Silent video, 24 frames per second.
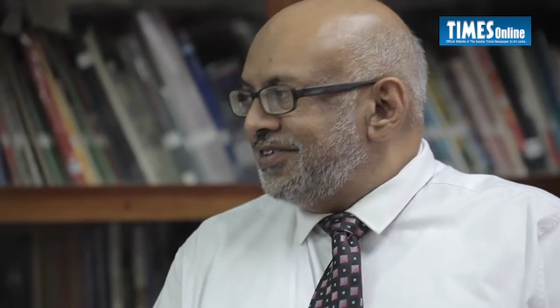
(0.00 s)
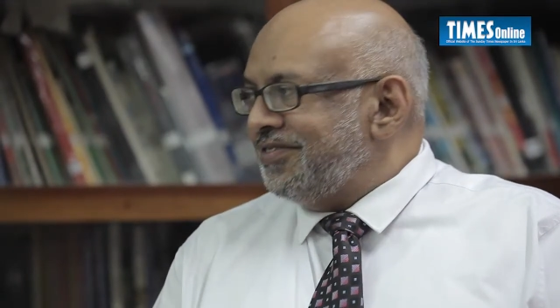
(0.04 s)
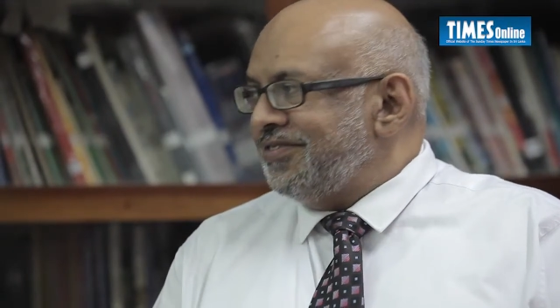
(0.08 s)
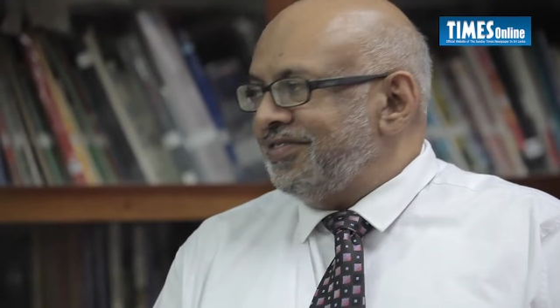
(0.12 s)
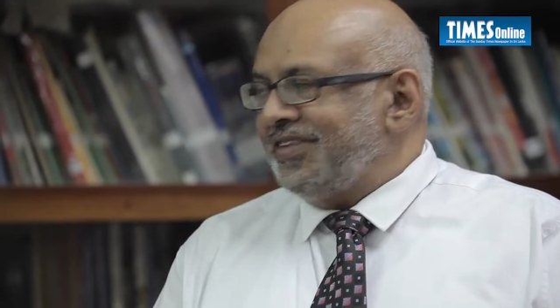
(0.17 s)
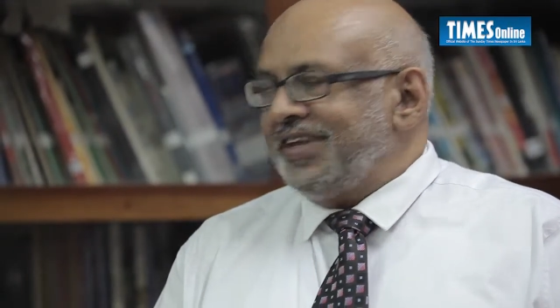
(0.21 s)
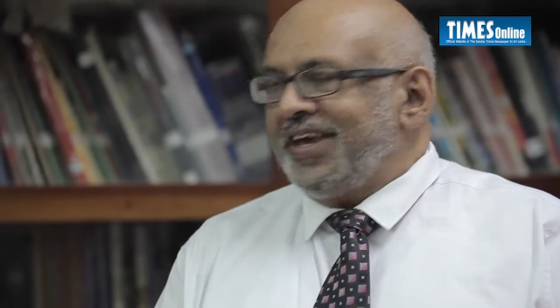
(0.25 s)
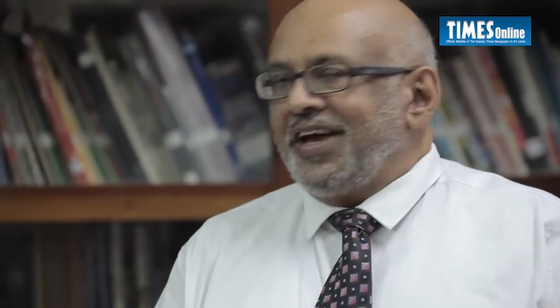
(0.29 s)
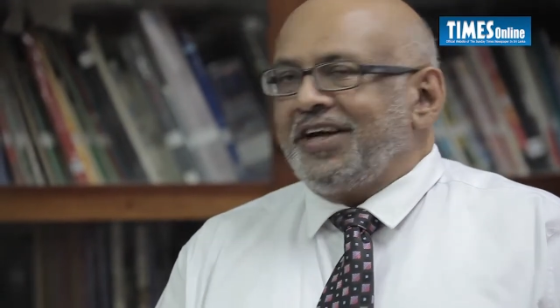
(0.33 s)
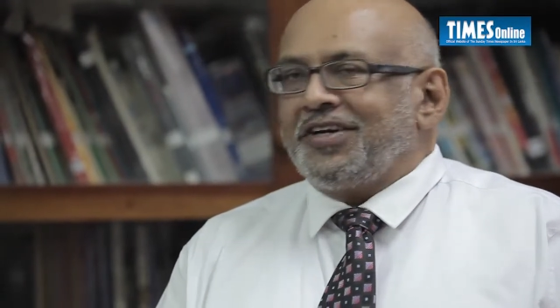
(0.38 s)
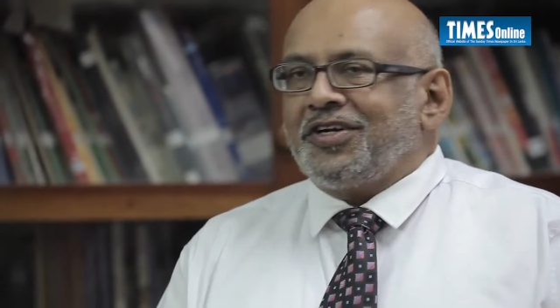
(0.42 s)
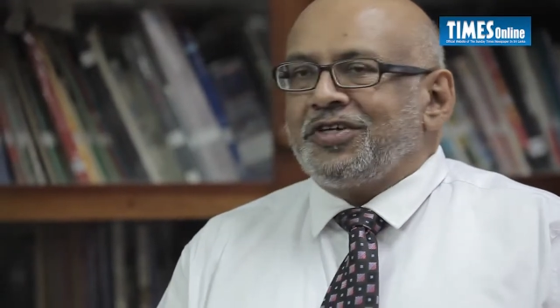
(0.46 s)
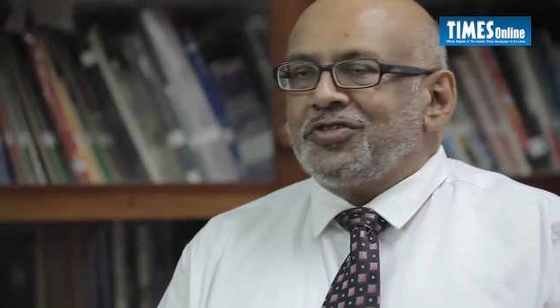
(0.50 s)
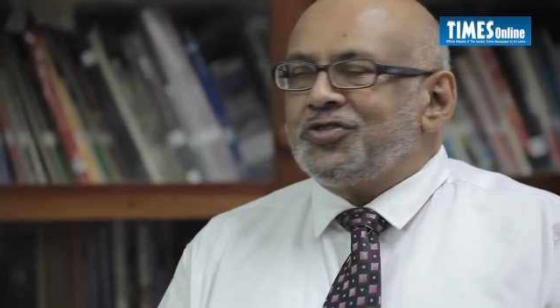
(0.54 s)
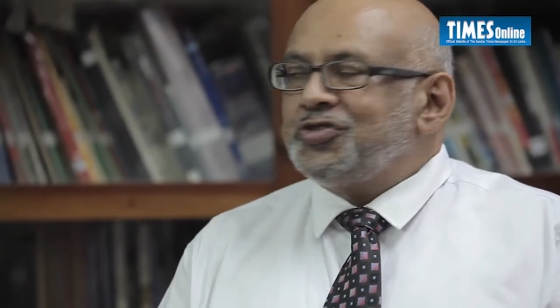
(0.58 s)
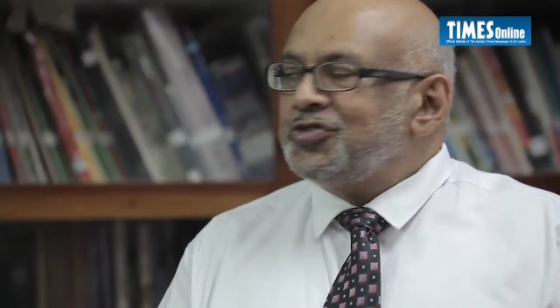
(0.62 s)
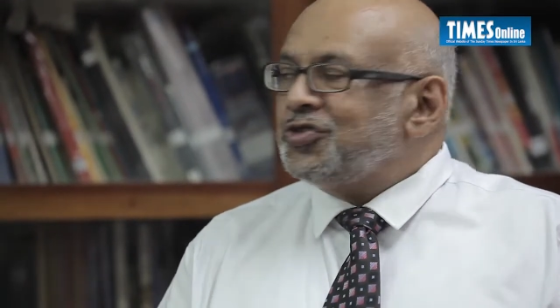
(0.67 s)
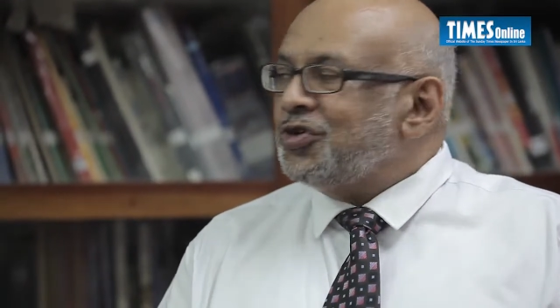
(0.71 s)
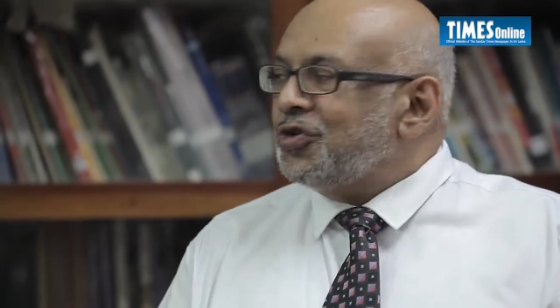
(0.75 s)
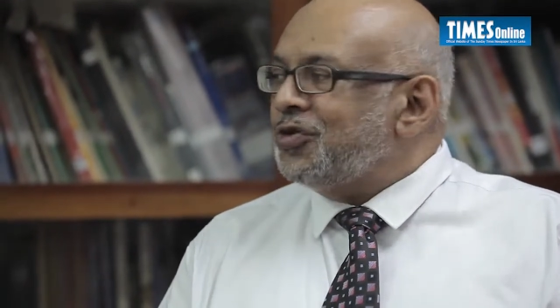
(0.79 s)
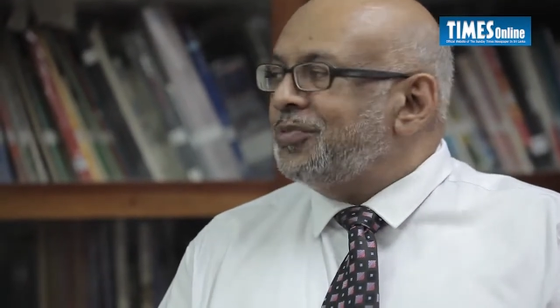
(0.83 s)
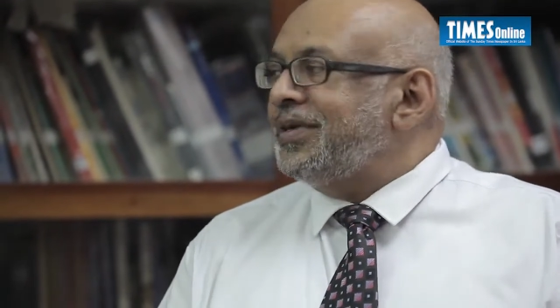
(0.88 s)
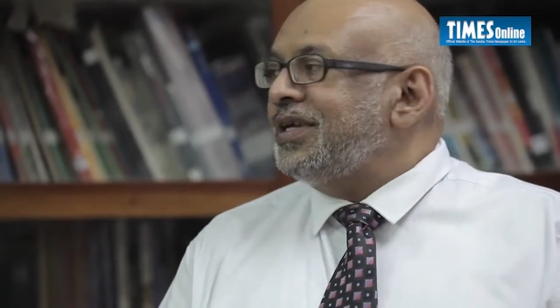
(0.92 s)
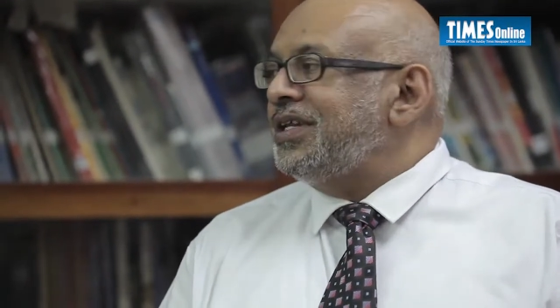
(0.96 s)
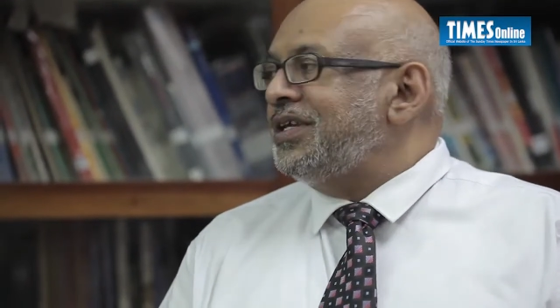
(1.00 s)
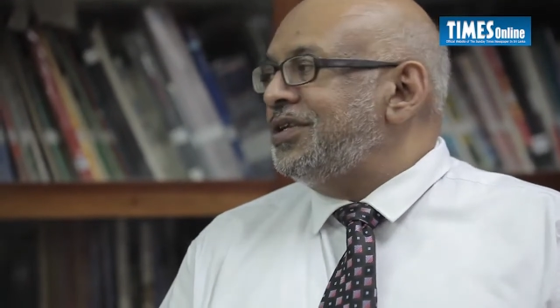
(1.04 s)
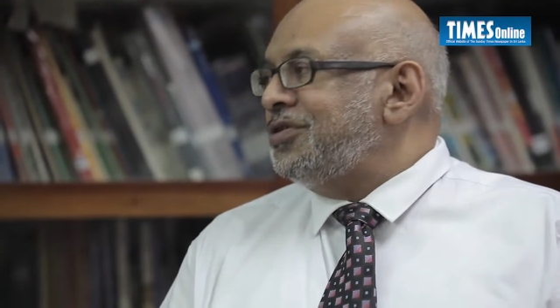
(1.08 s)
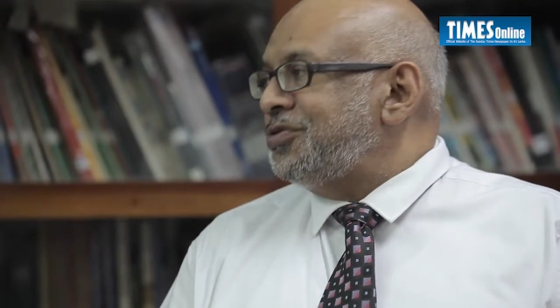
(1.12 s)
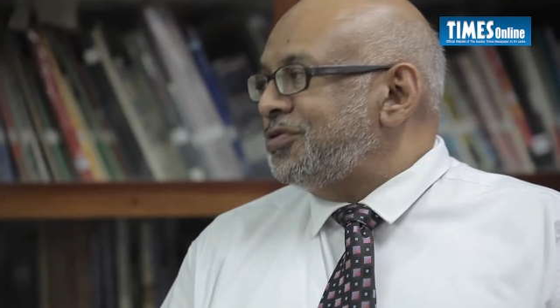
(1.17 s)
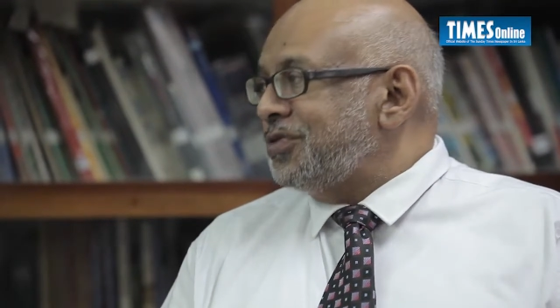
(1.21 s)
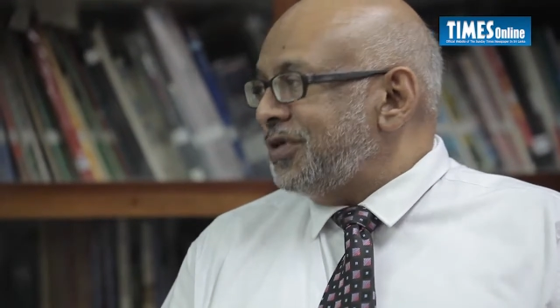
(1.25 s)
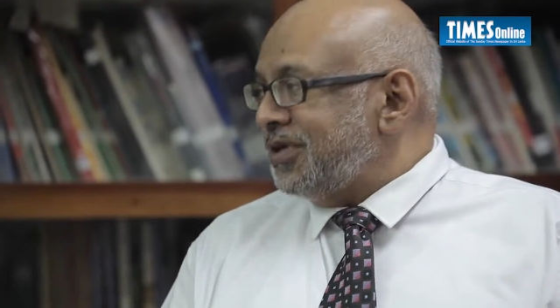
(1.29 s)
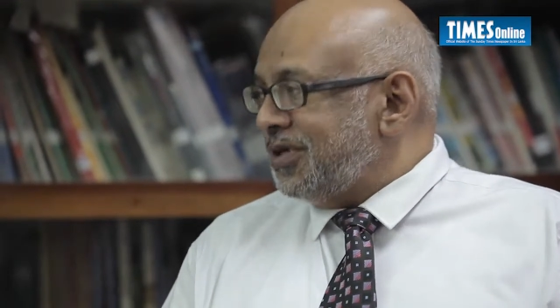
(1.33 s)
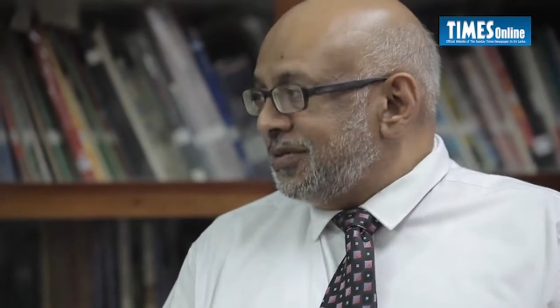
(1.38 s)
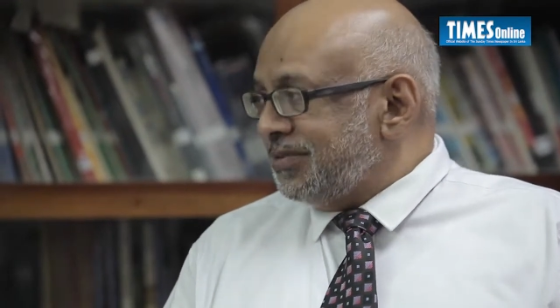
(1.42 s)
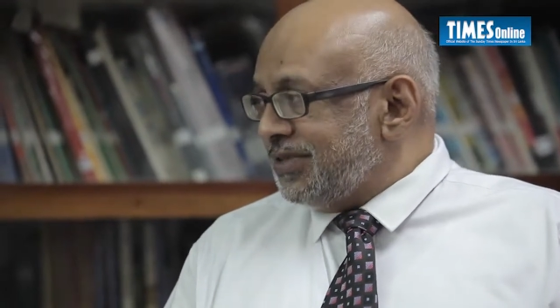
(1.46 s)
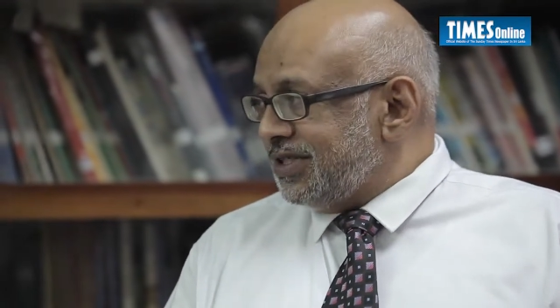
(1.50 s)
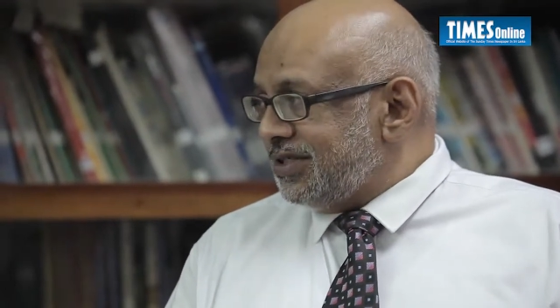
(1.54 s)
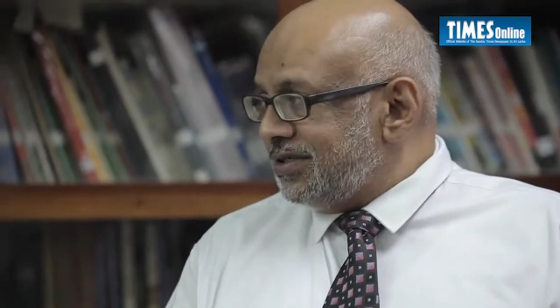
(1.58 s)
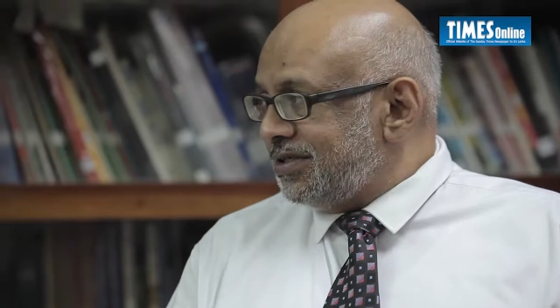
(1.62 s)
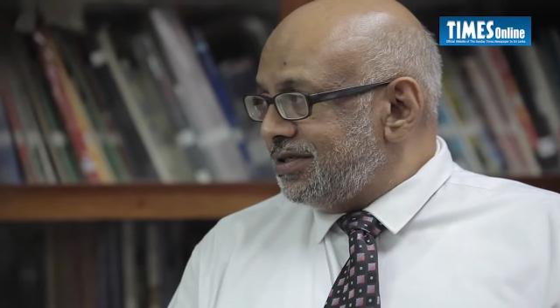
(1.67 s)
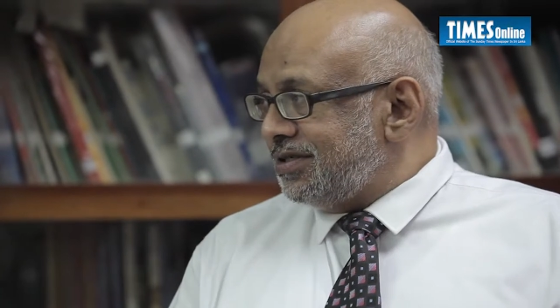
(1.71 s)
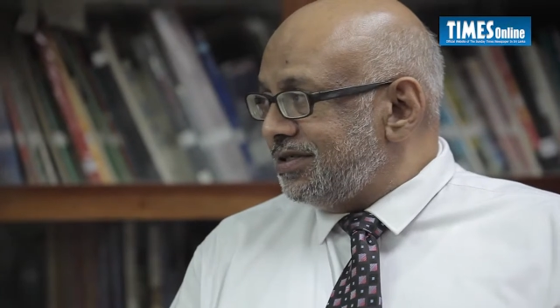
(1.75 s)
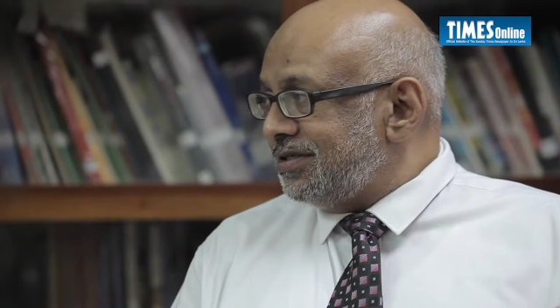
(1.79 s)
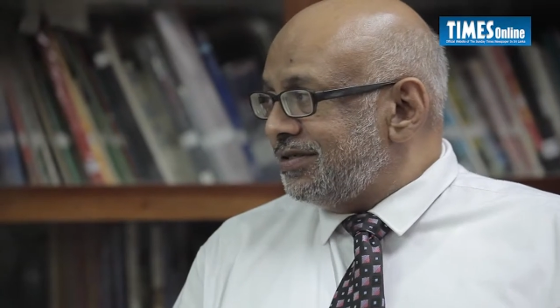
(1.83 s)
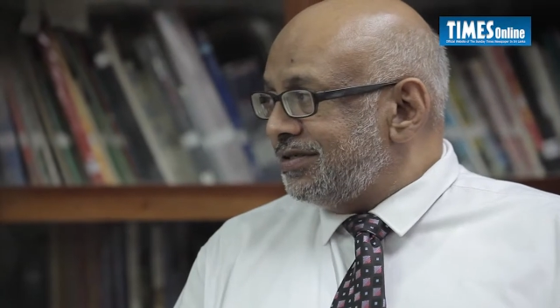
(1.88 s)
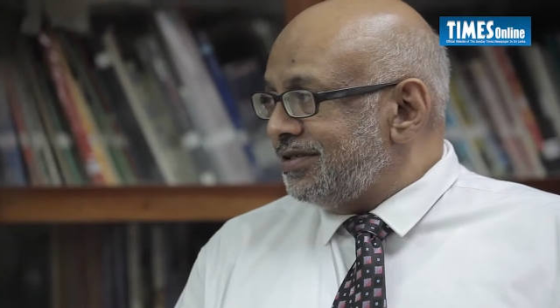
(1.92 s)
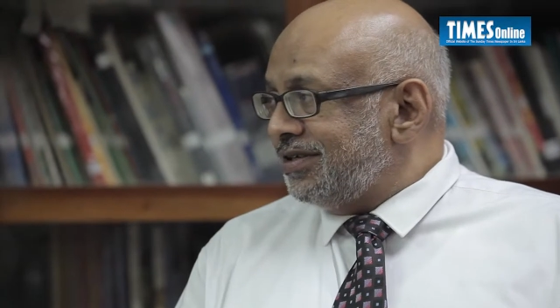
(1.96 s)
there are so many
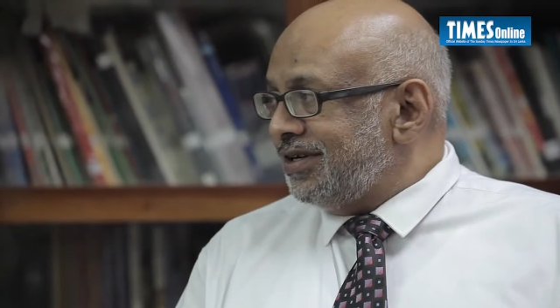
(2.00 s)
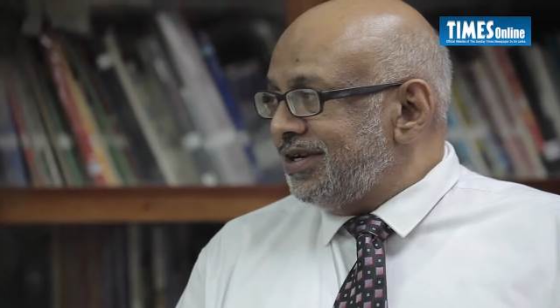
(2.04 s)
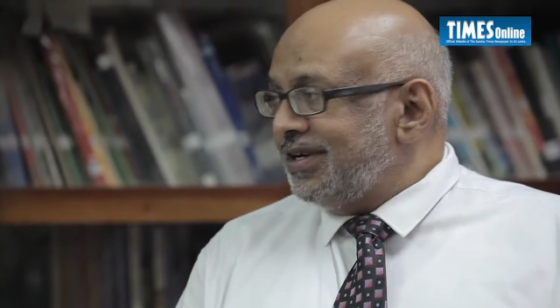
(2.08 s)
tournaments